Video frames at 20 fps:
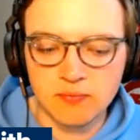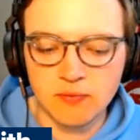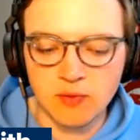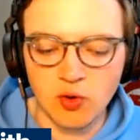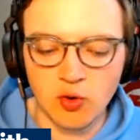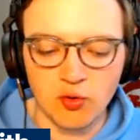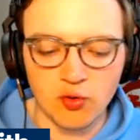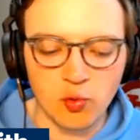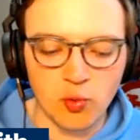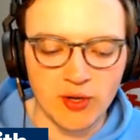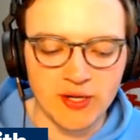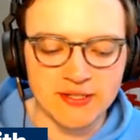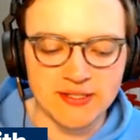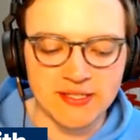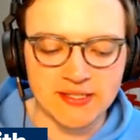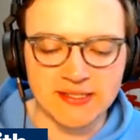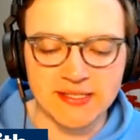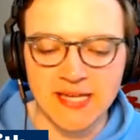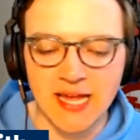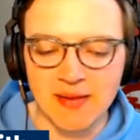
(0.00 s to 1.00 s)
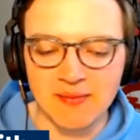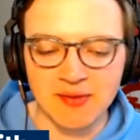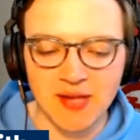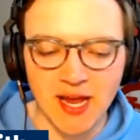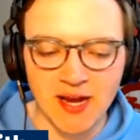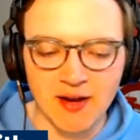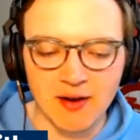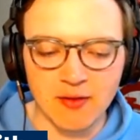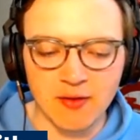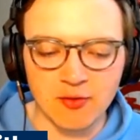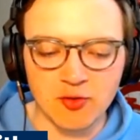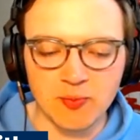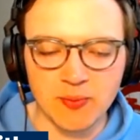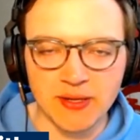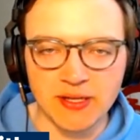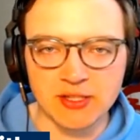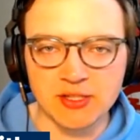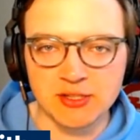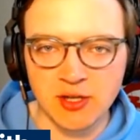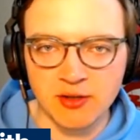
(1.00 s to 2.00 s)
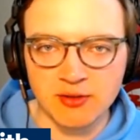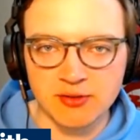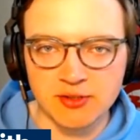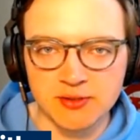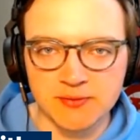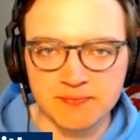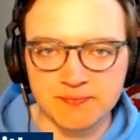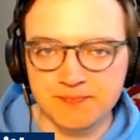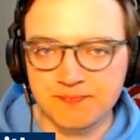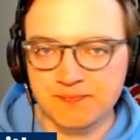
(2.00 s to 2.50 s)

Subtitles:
So in 26 games, 8 of those being starts.